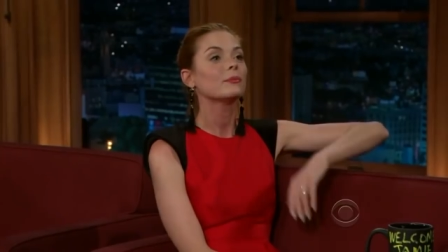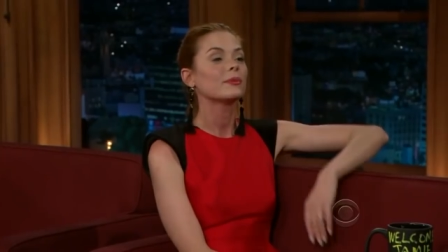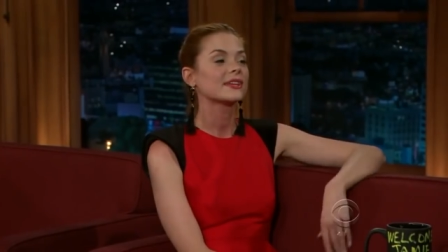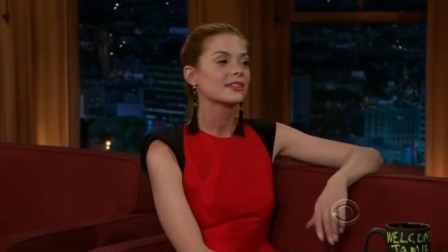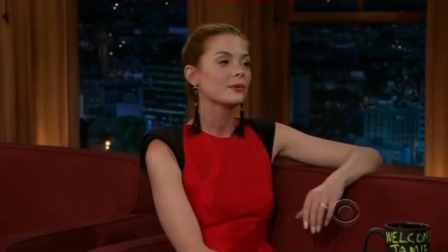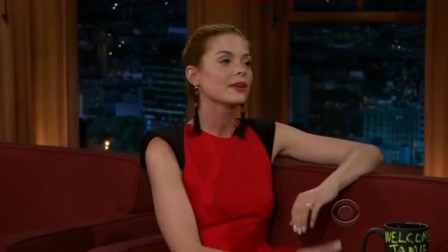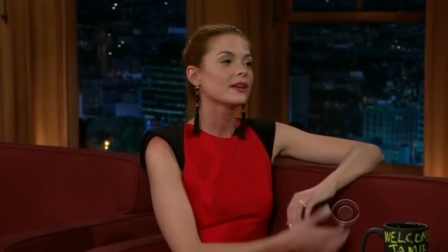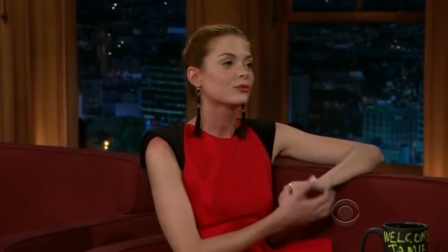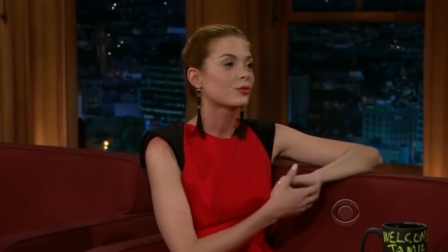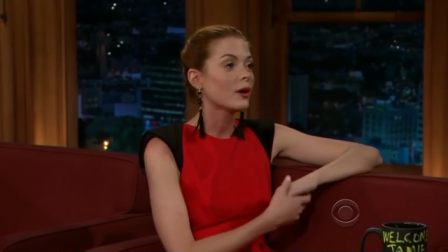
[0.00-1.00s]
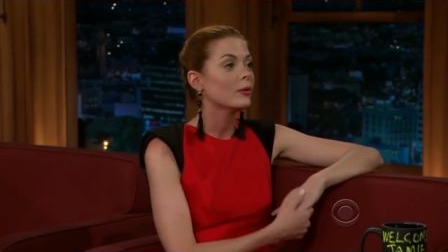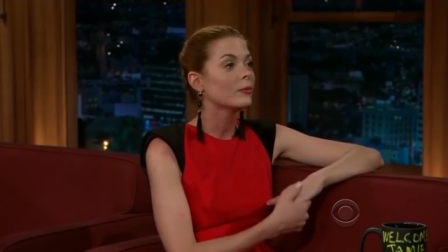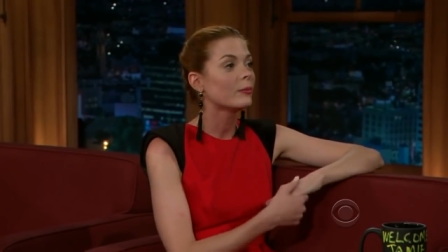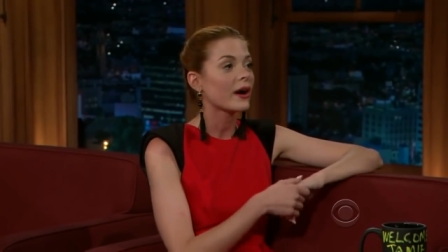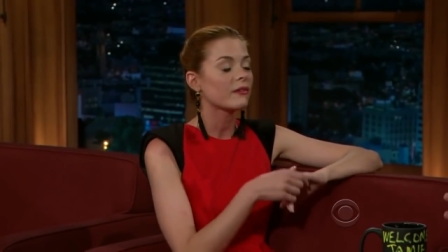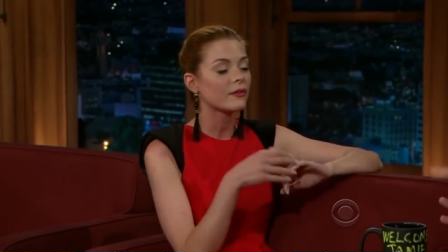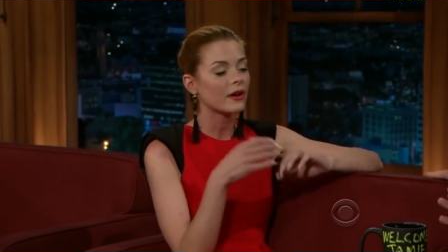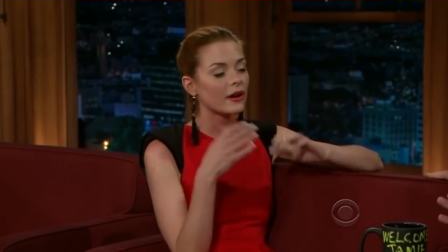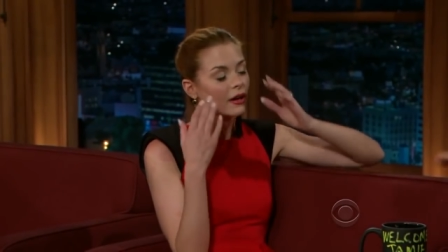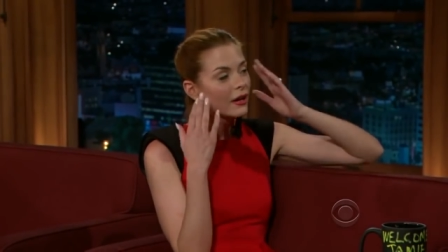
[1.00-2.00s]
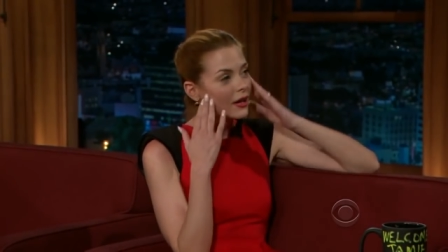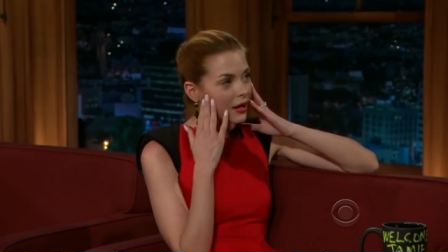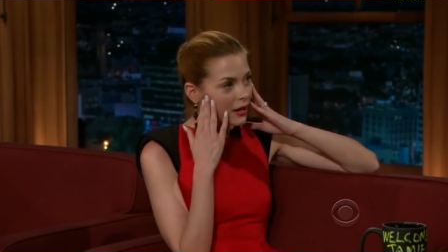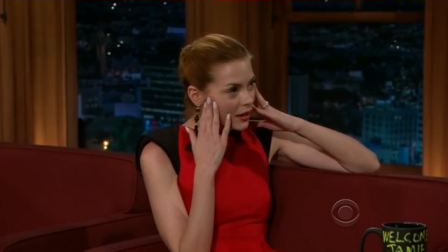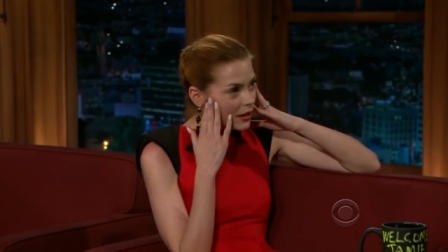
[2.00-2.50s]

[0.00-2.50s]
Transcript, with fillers: it because I don't want to get in trouble. But oh, no, no, I, I, they're